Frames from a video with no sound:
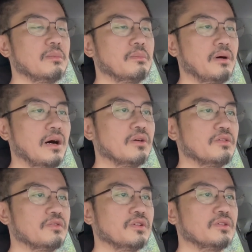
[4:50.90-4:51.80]

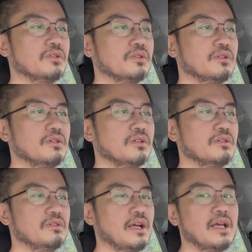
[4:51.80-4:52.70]
powerful,
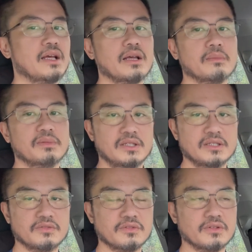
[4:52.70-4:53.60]
right,
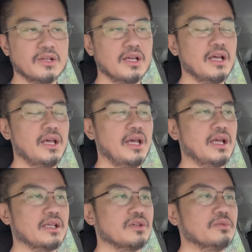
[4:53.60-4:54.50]
peaceful,
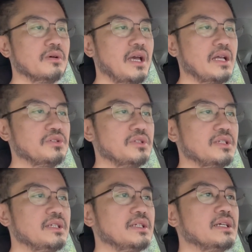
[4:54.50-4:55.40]
and you are
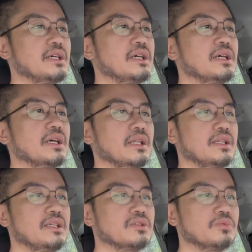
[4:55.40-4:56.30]
actually,
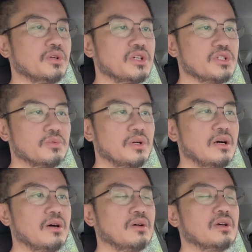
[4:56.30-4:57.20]
these words
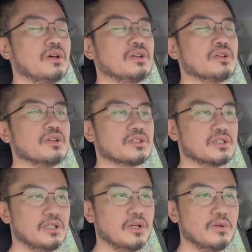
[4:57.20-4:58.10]
will
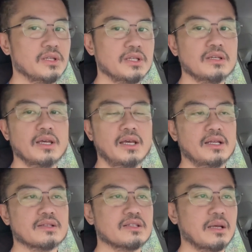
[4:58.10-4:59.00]
slowly
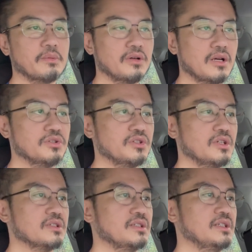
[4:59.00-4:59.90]
and
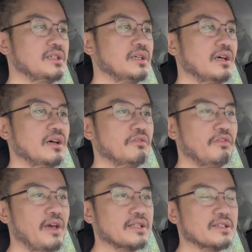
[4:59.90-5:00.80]
subconsciously
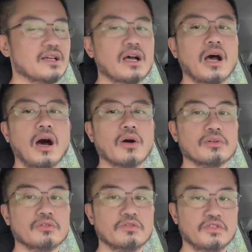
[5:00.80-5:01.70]
affect how
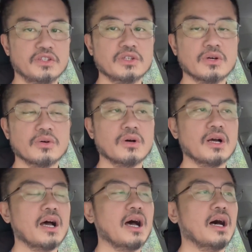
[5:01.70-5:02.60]
you feel,
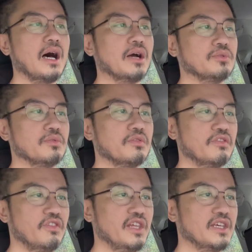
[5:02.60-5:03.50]
how you
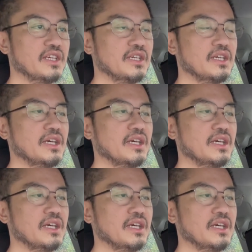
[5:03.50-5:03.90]
think,